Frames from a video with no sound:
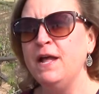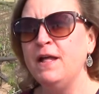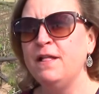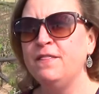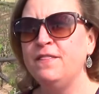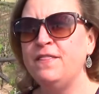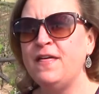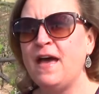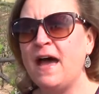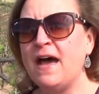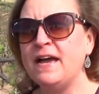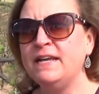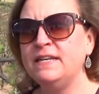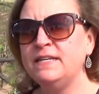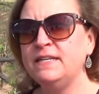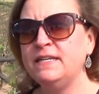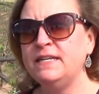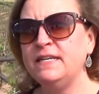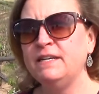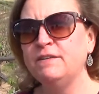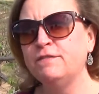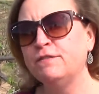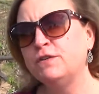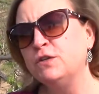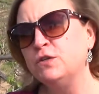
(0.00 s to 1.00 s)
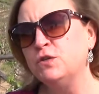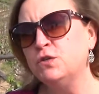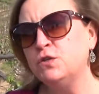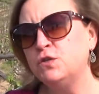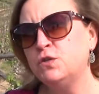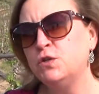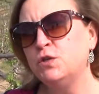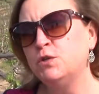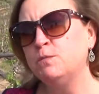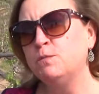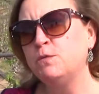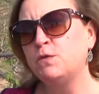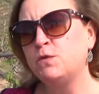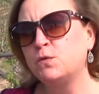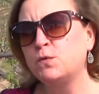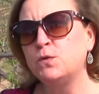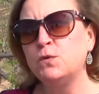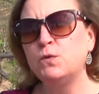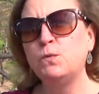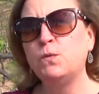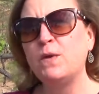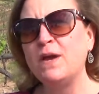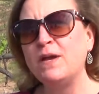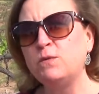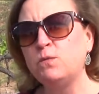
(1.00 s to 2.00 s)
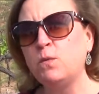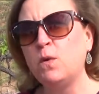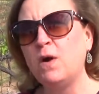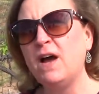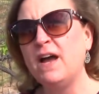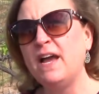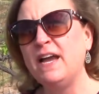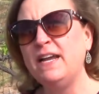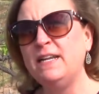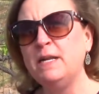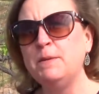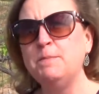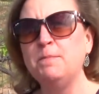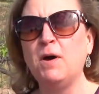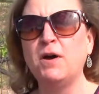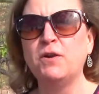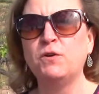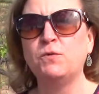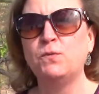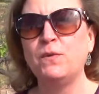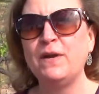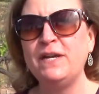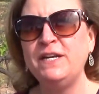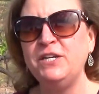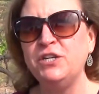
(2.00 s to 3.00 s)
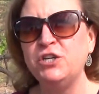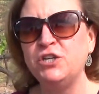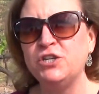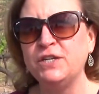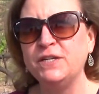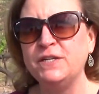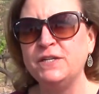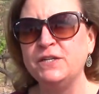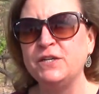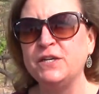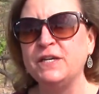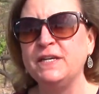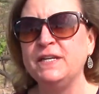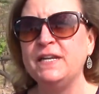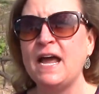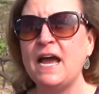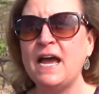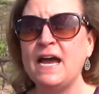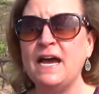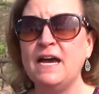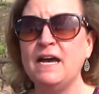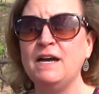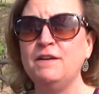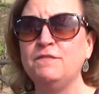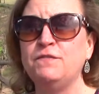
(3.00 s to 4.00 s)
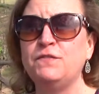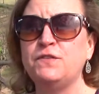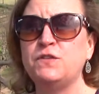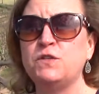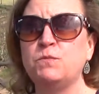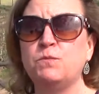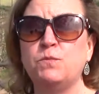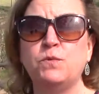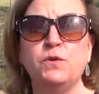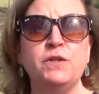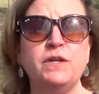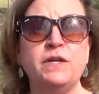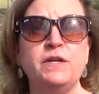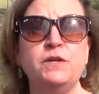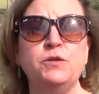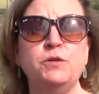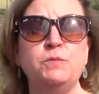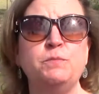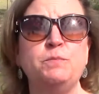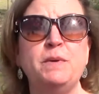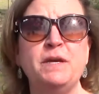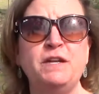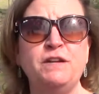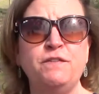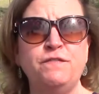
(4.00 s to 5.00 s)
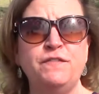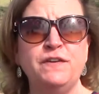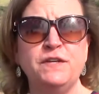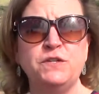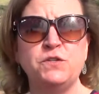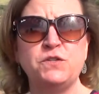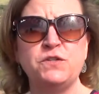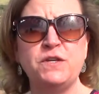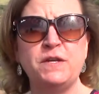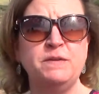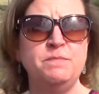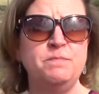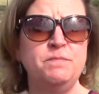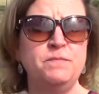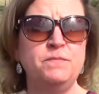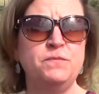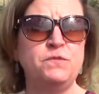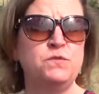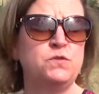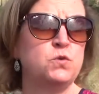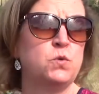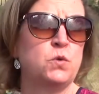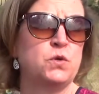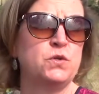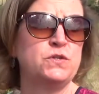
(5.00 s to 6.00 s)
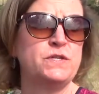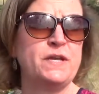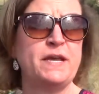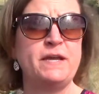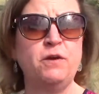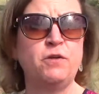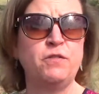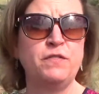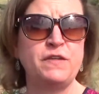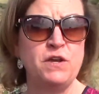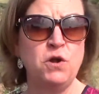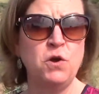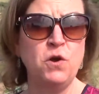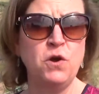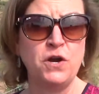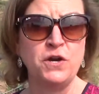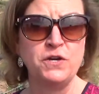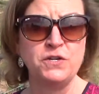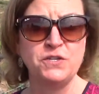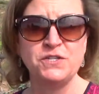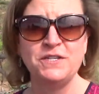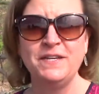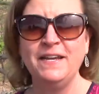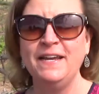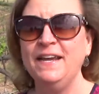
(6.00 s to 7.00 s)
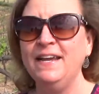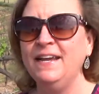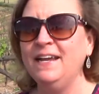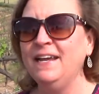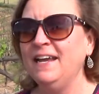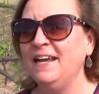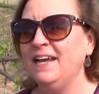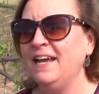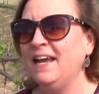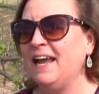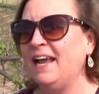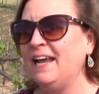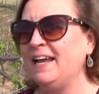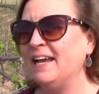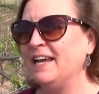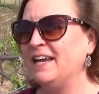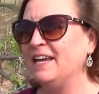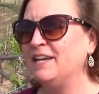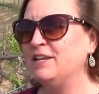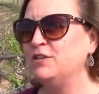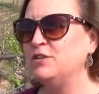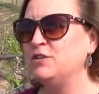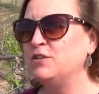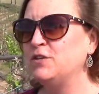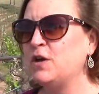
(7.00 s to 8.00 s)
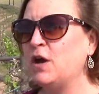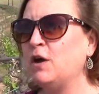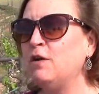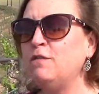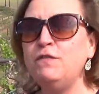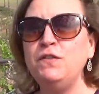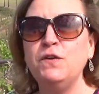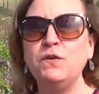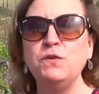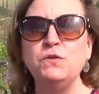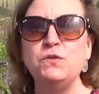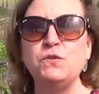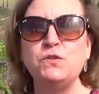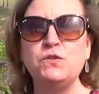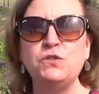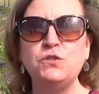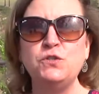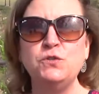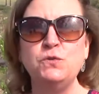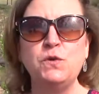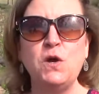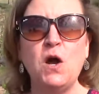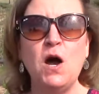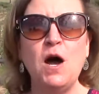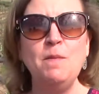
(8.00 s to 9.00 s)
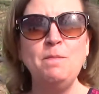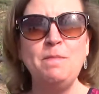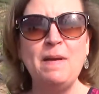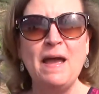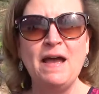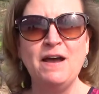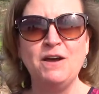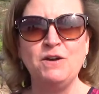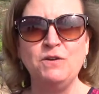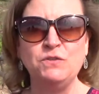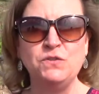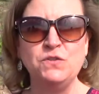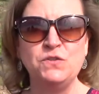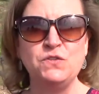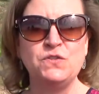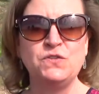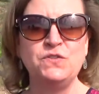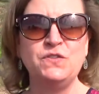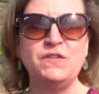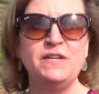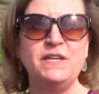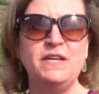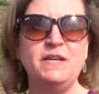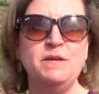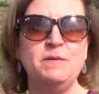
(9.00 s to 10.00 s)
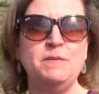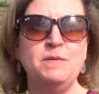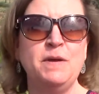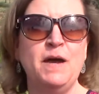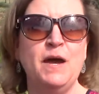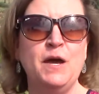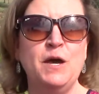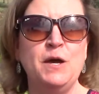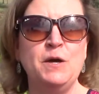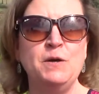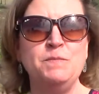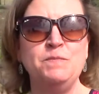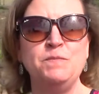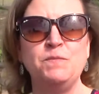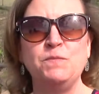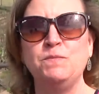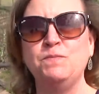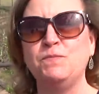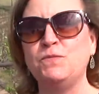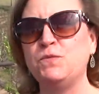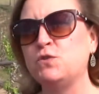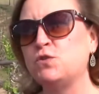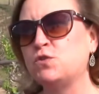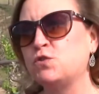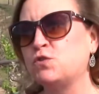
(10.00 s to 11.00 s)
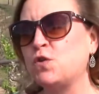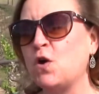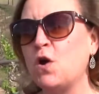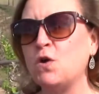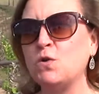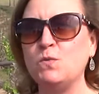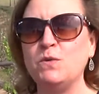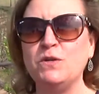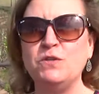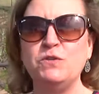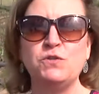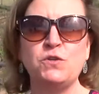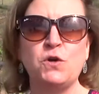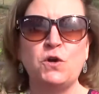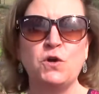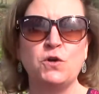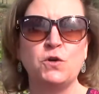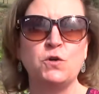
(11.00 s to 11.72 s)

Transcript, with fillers: that, if consumed through red wine in moderation, can have some really good benefits and towards a healthy heart. And of those two compounds, the um, strong ones are